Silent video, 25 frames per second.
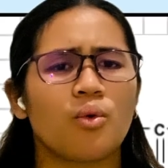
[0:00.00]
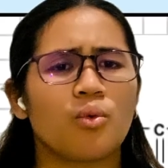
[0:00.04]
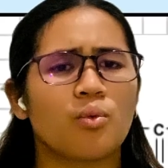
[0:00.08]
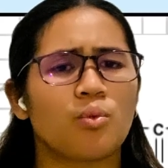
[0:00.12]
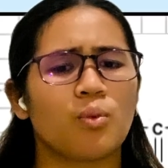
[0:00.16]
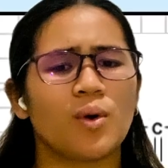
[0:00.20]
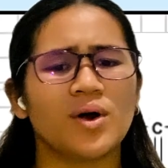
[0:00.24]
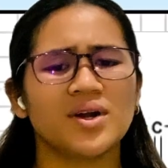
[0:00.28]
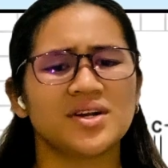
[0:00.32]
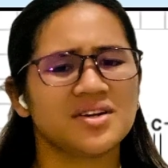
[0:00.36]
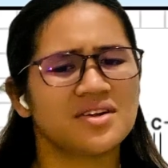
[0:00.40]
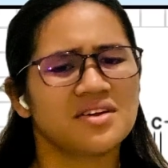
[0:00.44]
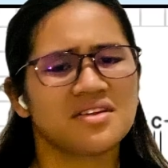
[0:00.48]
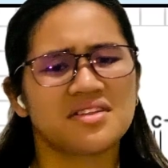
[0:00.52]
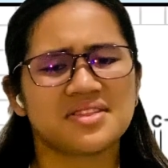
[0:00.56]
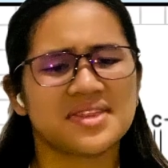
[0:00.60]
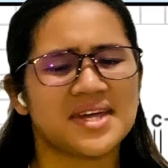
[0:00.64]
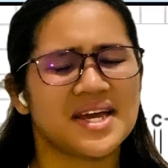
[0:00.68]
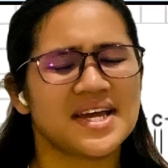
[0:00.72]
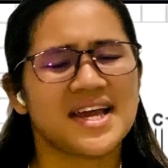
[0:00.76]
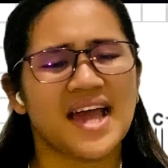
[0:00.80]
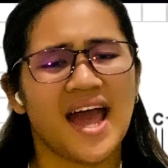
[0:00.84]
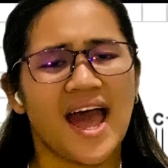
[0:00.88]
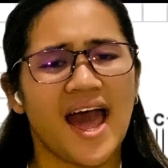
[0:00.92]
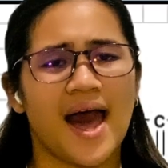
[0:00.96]
What do you
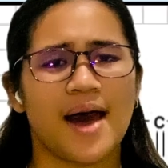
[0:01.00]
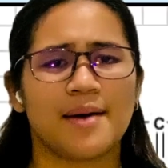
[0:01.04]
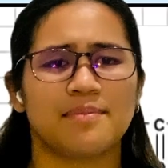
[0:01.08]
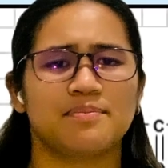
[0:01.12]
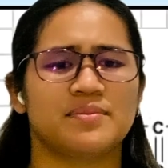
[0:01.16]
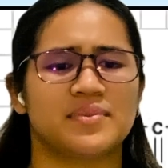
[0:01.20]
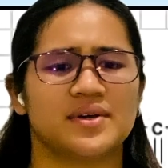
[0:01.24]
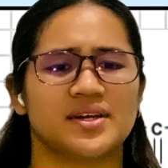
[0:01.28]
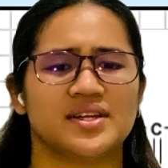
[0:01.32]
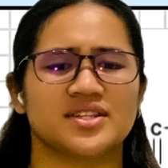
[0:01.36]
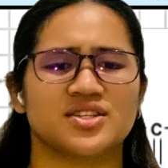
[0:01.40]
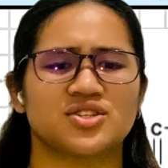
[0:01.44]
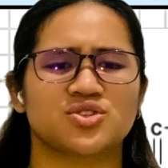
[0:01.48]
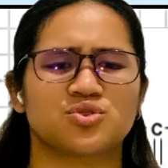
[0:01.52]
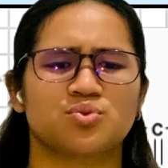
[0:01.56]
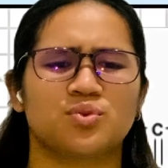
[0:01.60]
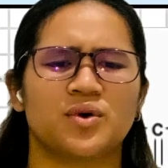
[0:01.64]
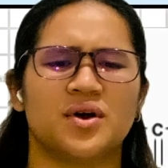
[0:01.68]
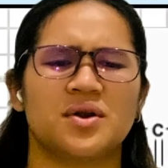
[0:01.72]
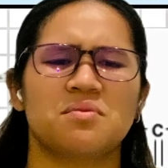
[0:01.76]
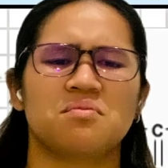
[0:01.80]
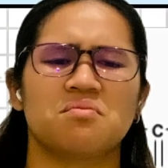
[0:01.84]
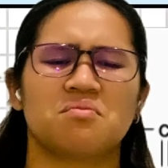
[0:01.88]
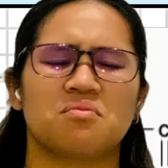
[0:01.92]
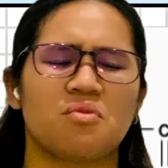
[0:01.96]
think happens
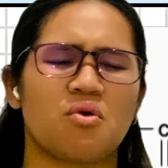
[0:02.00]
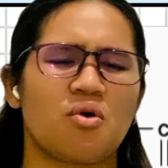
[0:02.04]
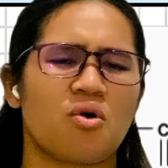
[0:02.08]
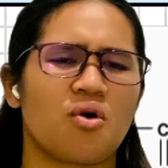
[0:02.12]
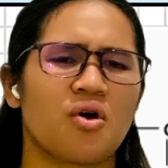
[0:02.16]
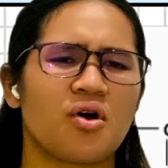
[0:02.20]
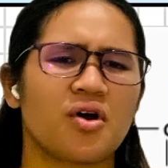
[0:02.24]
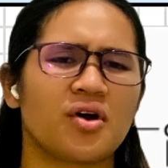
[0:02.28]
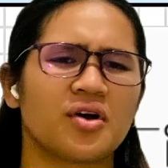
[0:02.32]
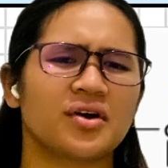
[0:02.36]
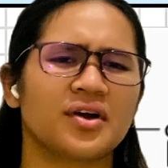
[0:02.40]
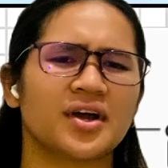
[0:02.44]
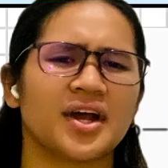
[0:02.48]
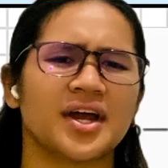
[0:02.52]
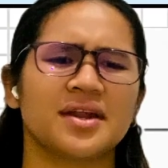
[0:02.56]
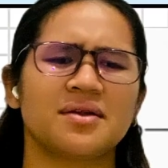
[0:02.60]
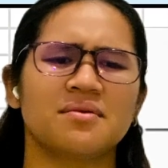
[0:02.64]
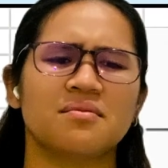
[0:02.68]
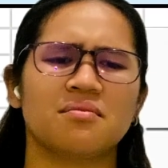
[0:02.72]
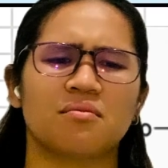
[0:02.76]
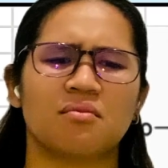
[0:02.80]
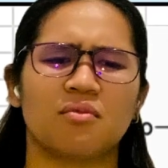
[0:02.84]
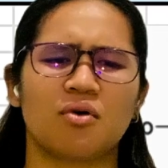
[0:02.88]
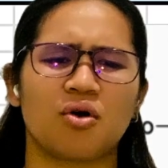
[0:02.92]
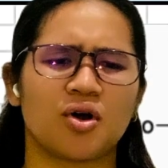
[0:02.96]
when more
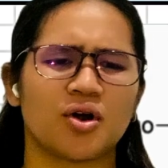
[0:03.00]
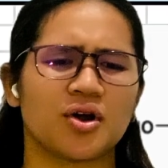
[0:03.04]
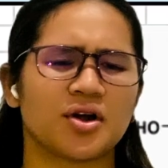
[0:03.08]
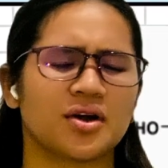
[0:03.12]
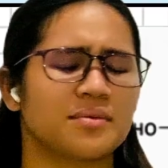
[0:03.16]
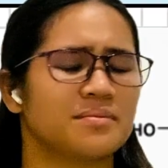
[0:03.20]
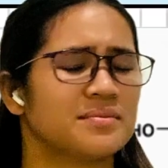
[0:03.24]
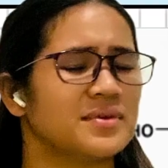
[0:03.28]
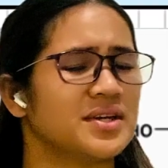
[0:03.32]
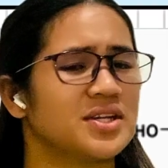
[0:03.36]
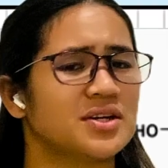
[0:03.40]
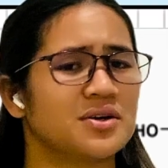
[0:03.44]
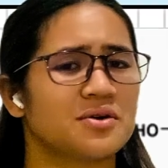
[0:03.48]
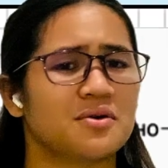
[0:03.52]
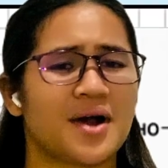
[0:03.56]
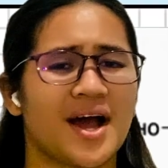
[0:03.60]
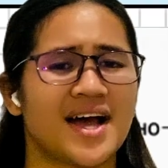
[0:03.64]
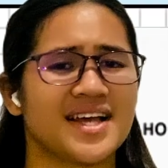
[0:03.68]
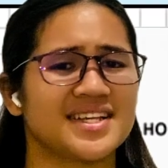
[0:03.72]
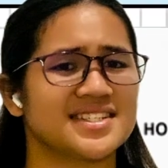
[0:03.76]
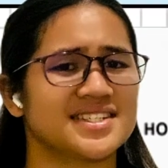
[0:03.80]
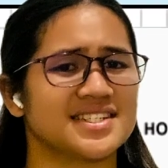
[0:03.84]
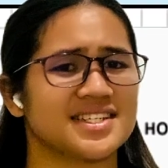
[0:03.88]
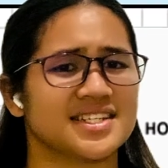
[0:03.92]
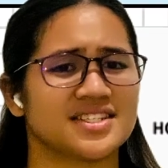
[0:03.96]
and more amino
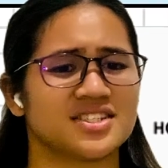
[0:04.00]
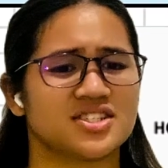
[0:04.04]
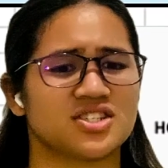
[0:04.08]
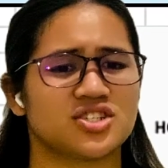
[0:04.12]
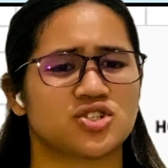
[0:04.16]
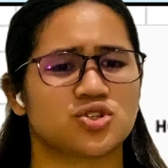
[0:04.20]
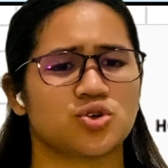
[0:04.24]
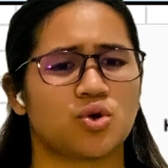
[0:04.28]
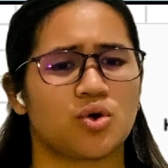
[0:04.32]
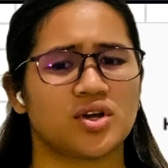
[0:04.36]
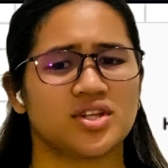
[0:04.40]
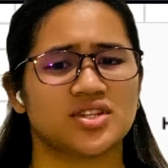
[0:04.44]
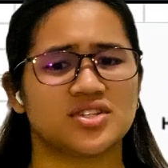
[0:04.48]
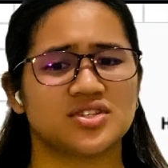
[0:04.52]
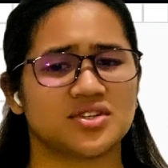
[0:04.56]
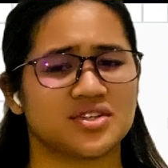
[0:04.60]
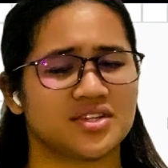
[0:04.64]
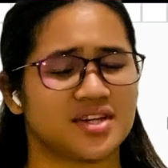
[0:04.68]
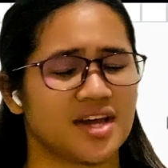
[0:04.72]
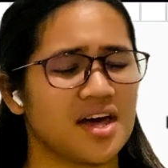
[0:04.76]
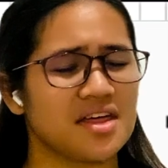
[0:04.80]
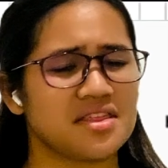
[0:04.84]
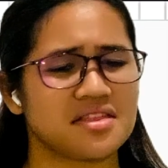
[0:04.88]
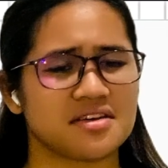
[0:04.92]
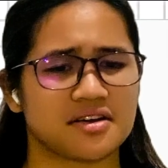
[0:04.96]
acids join
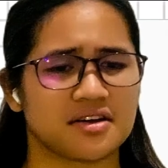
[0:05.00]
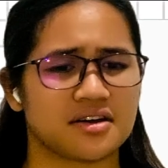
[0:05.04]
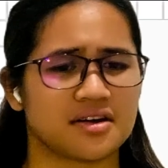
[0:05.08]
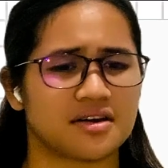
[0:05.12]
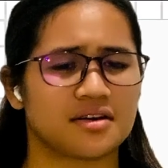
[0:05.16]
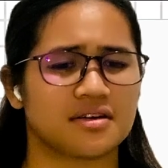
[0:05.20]
together?